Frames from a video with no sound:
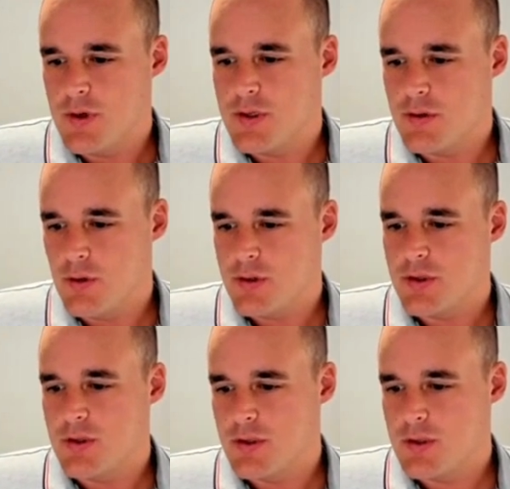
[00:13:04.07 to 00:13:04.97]

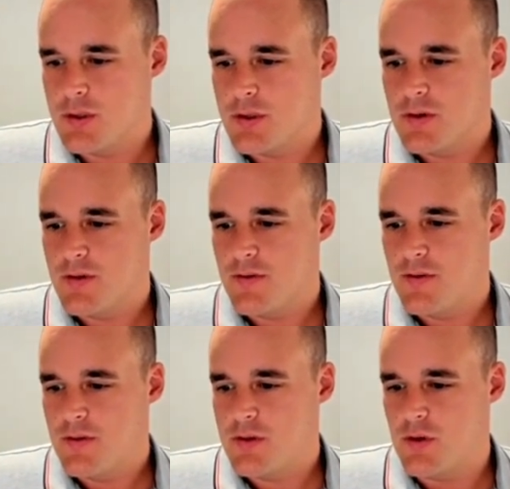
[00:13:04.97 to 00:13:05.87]
resources
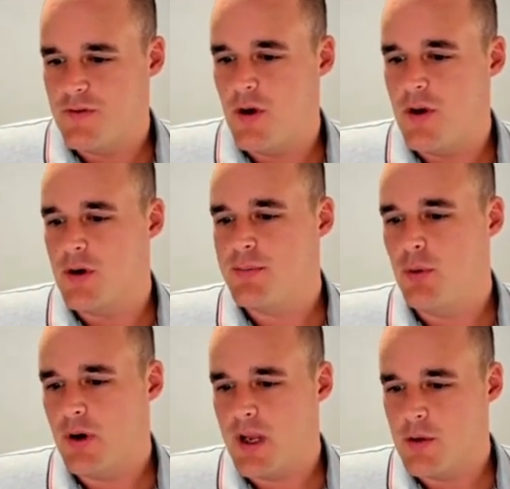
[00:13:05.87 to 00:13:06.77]
to further
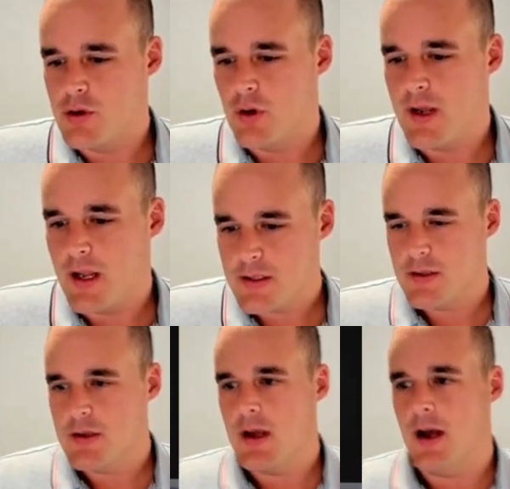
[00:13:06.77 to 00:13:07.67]
explore keyboard
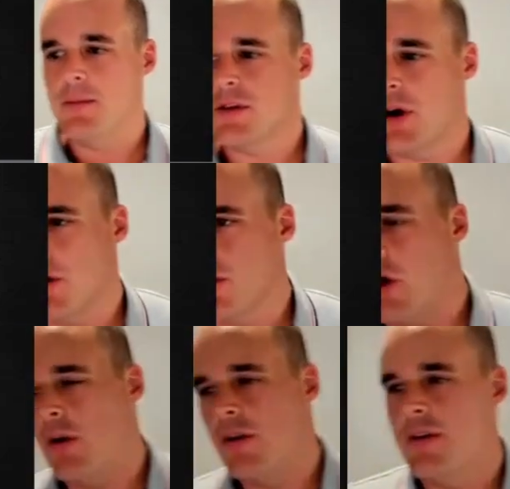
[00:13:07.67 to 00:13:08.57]
shortcuts? So
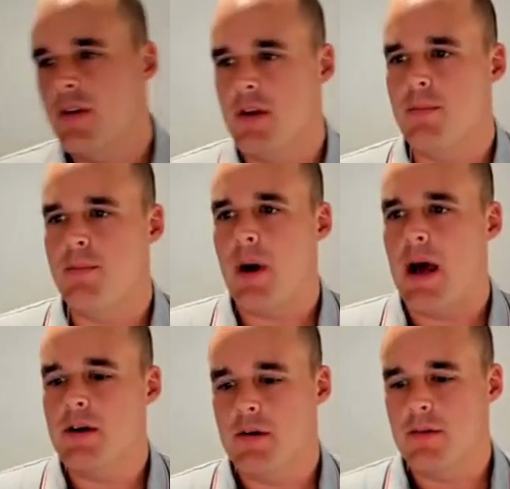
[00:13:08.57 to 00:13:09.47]
on the
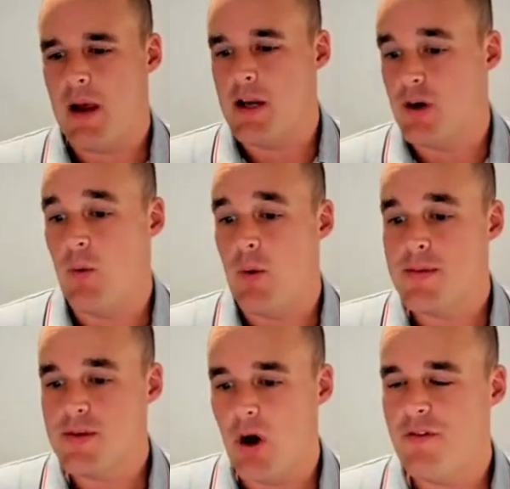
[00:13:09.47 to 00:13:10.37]
page on our
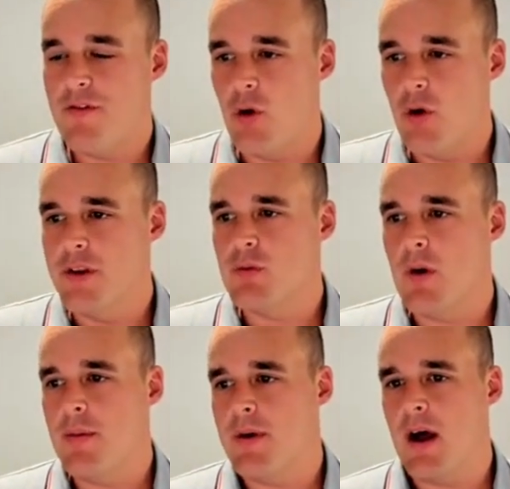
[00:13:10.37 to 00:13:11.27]
website for this
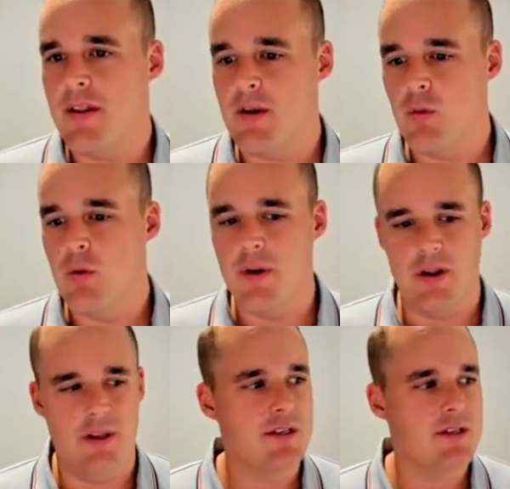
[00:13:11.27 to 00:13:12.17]
webinar, there will be
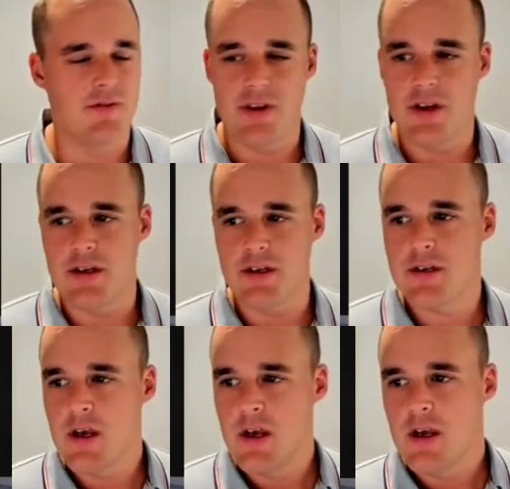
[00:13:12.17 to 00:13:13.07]
a list of
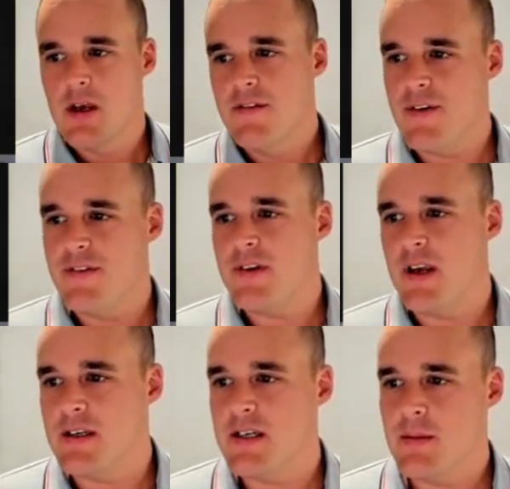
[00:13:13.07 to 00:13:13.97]
these
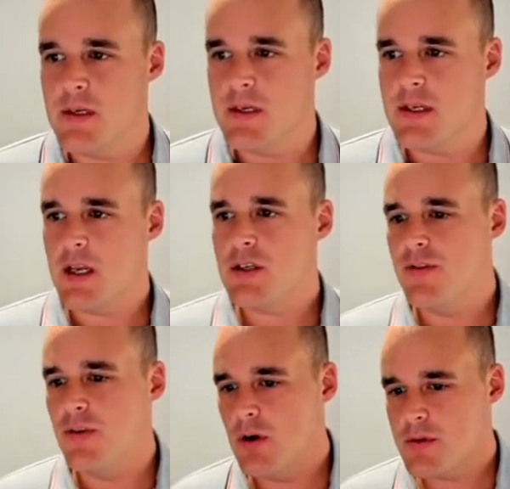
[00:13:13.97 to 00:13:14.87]
15 tips in
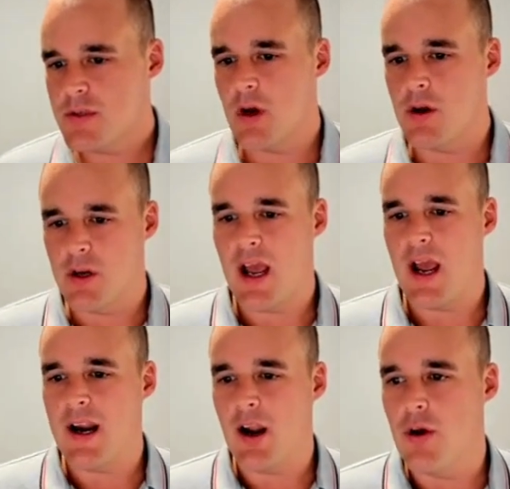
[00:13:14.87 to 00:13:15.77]
text form. So you
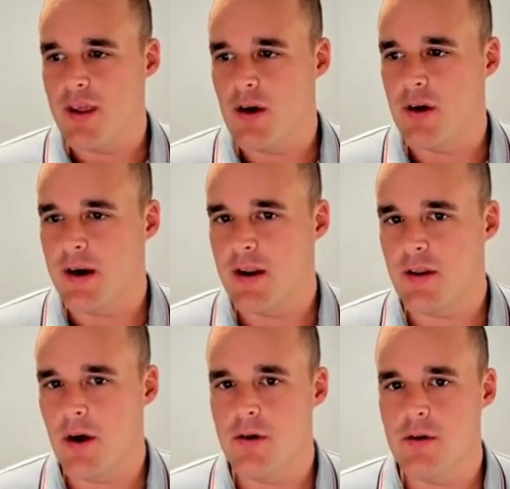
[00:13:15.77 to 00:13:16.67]
can go there and
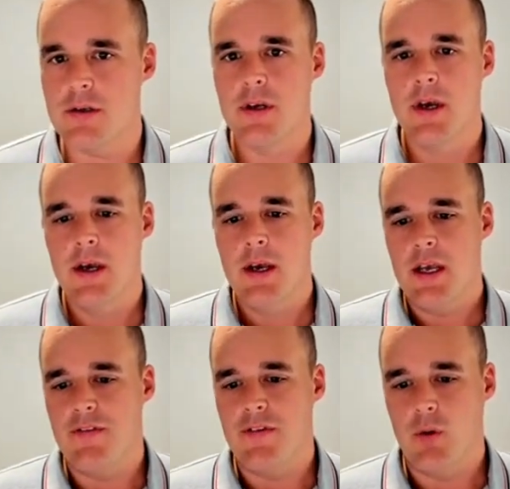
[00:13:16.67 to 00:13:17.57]
get those
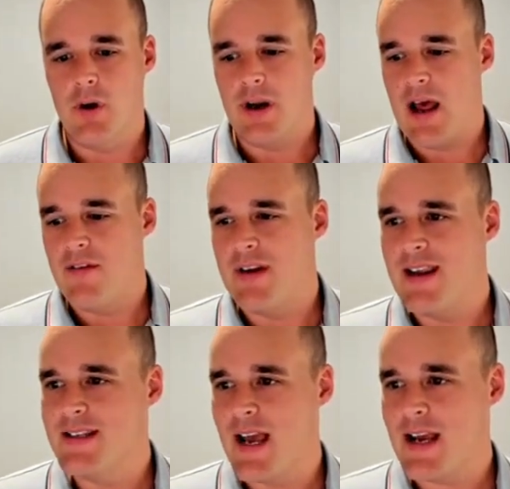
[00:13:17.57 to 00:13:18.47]
if you wanted to have an
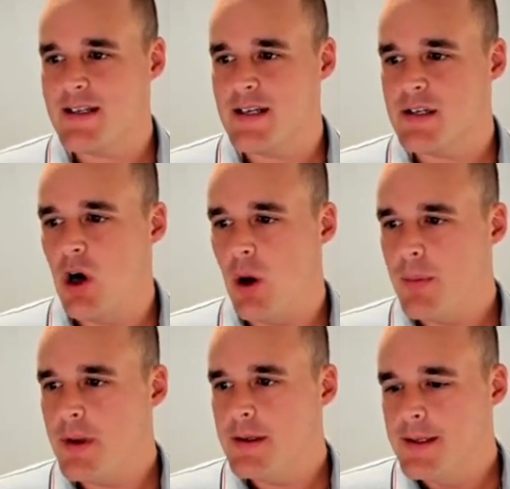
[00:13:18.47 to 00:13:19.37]
easy access
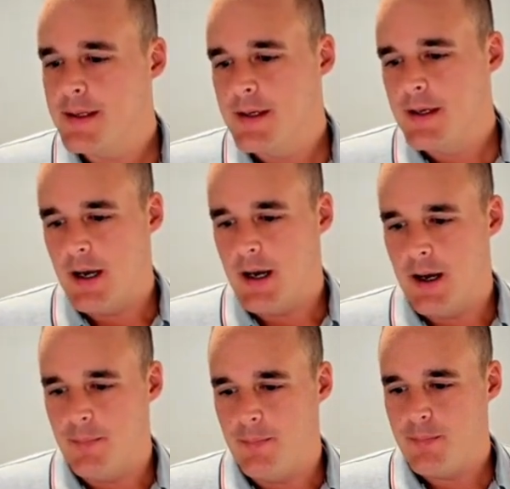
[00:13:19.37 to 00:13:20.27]
copy.
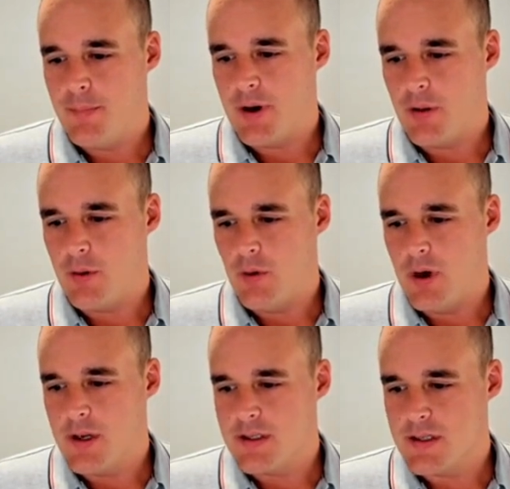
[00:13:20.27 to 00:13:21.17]
But
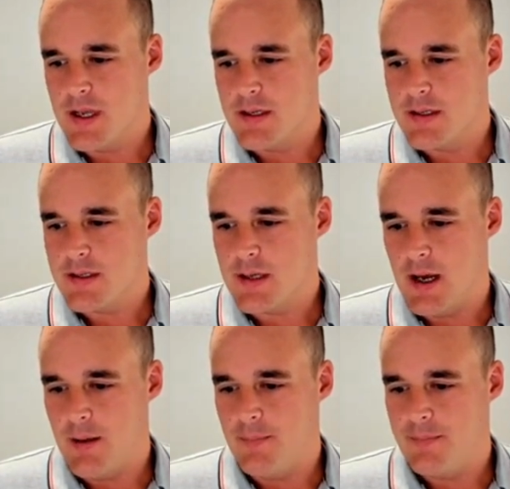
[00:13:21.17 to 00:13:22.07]
otherwise, there's
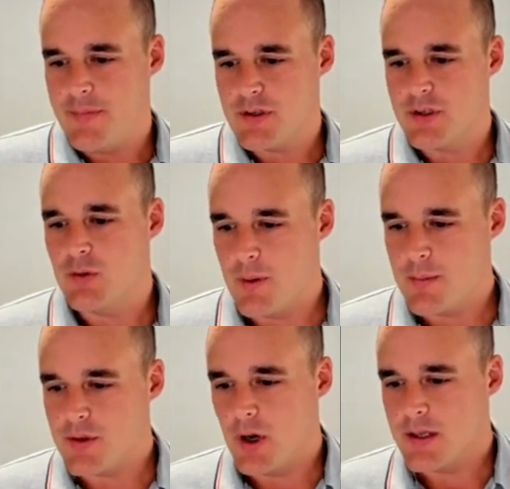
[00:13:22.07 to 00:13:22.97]
lots of
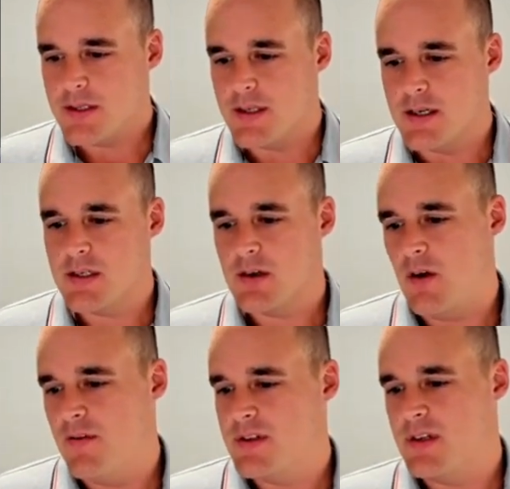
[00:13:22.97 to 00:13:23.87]
websites. There's
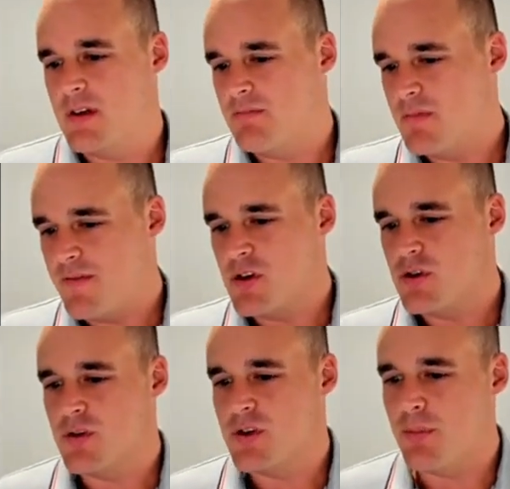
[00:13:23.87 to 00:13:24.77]
obviously
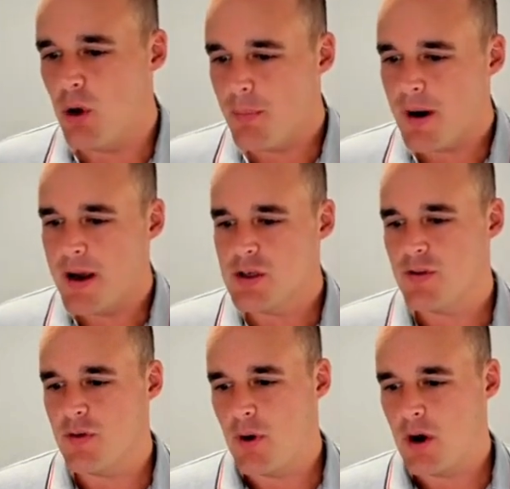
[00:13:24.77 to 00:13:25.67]
official support
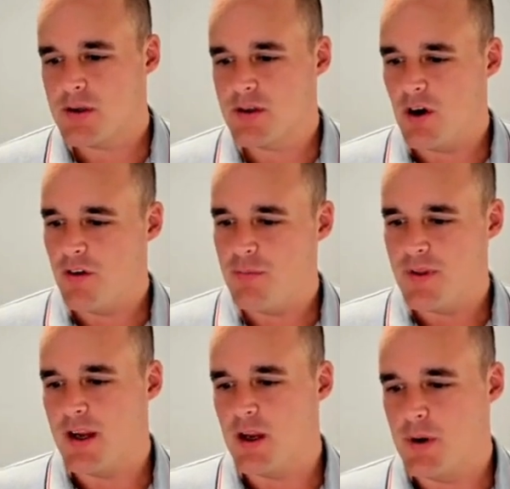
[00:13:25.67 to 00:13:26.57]
pages from Microsoft,
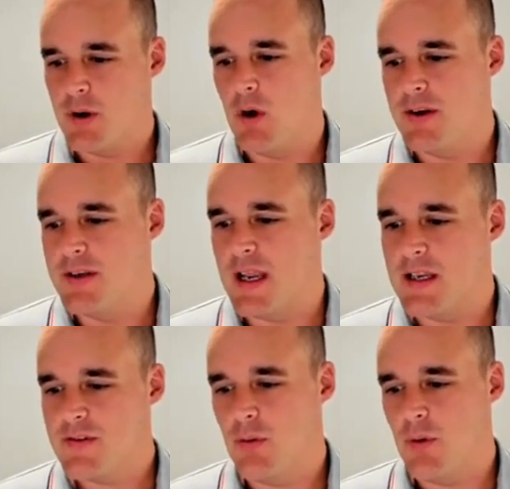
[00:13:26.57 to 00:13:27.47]
but they can be quite
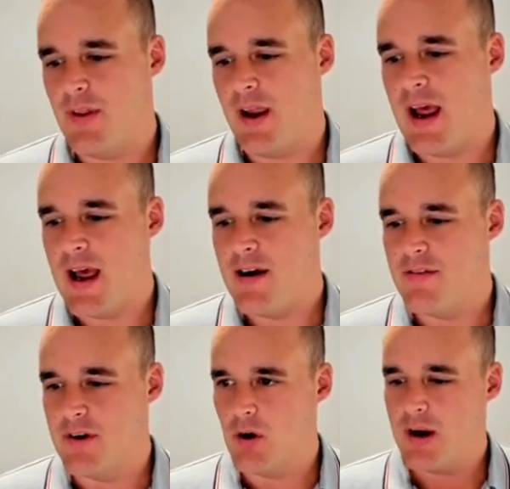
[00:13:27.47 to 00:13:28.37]
dense for what they
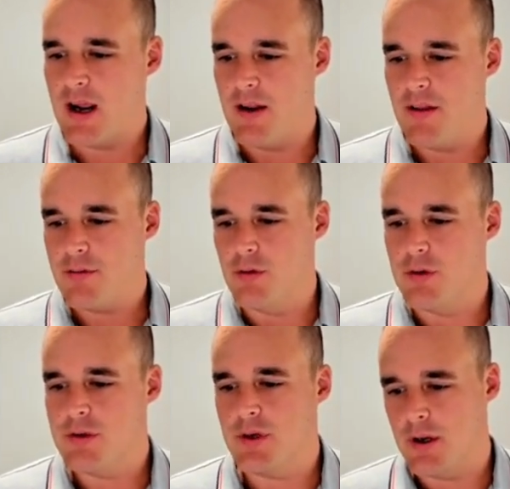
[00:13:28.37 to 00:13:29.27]
have and not cut
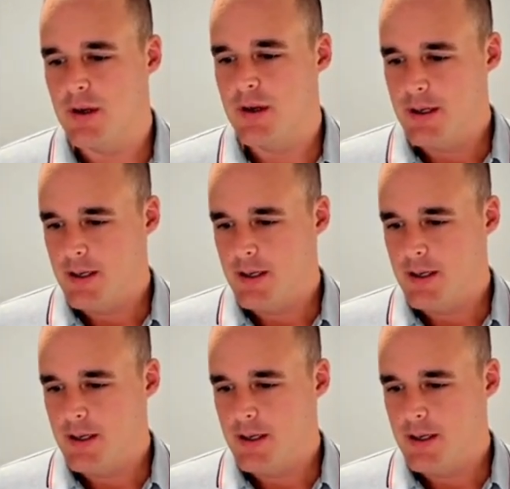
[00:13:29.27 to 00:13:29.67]
through to